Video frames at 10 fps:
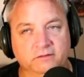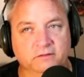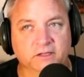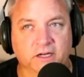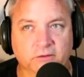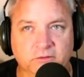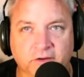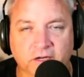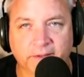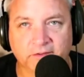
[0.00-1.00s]
you know,
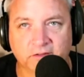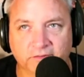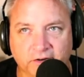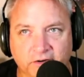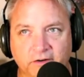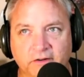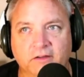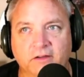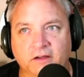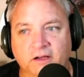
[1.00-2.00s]
talking about Stuff I Heard,
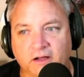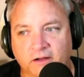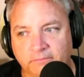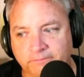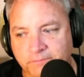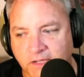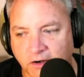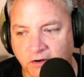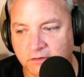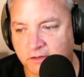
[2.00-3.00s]
I
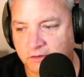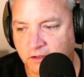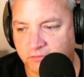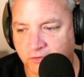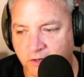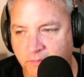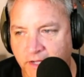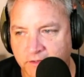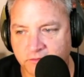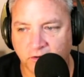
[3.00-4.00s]
heard that a friend of
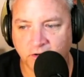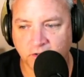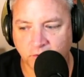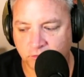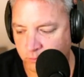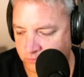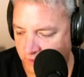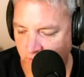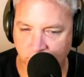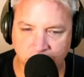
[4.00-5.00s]
mine started a YouTube
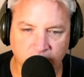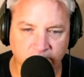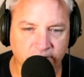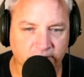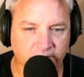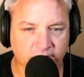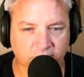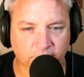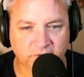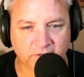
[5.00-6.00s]
channel called The
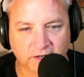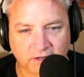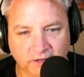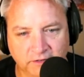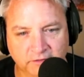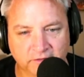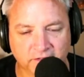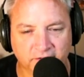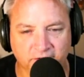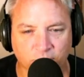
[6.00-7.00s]
Chubby Jedi.
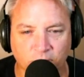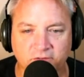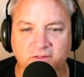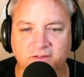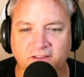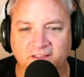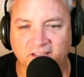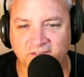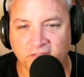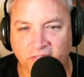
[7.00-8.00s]
Or
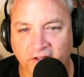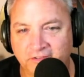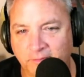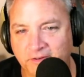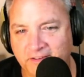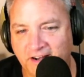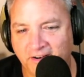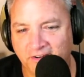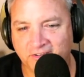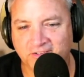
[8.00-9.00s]
is it The Chubby Jedi
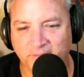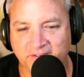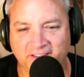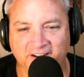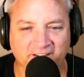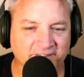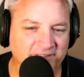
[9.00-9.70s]
or just Chubby Jedi?